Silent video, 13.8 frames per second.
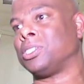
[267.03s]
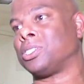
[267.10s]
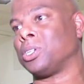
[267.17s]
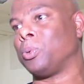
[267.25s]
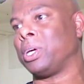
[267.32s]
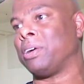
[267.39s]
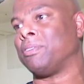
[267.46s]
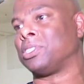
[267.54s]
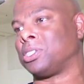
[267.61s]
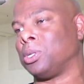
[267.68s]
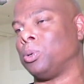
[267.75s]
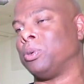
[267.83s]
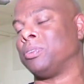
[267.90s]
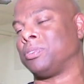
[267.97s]
So we have a
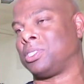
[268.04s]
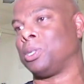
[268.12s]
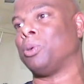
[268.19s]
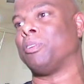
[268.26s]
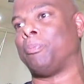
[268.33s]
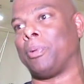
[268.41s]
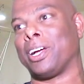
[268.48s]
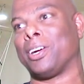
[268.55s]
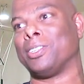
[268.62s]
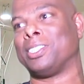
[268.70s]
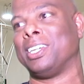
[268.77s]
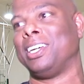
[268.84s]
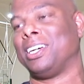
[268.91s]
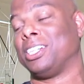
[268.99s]
slew of slew of players.